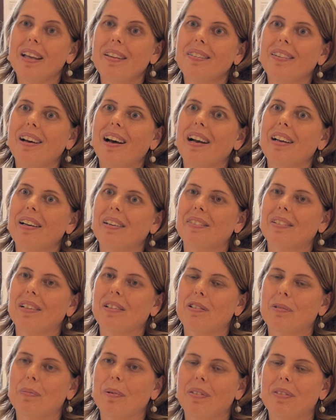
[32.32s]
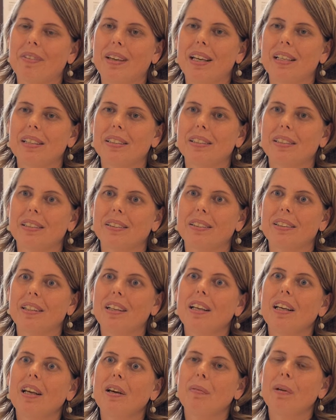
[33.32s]
and islet transplantation.
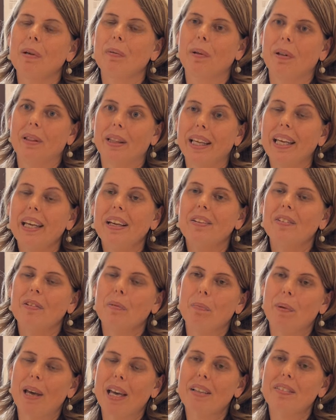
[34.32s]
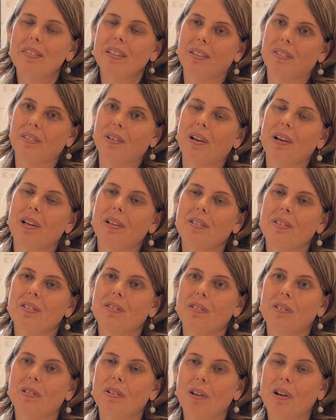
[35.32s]
We will link the basic knowledge
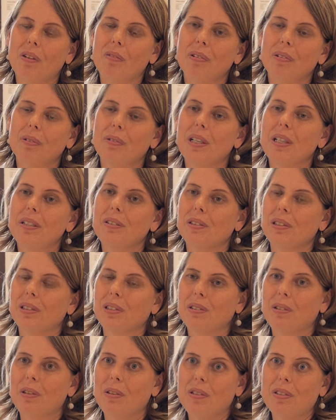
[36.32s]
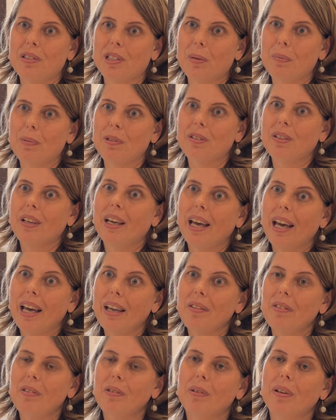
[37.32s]
to novel research concepts
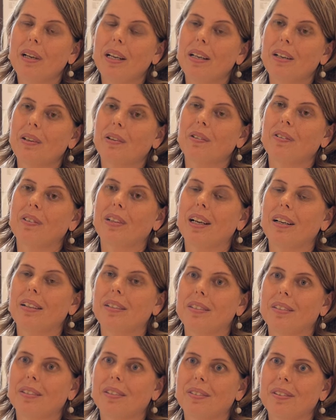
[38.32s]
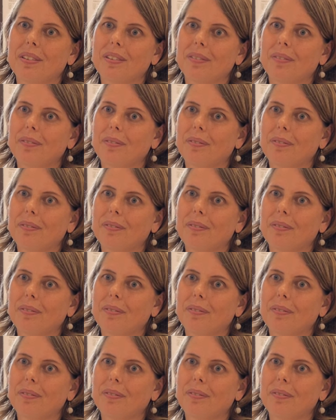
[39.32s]
and to clinical challenges.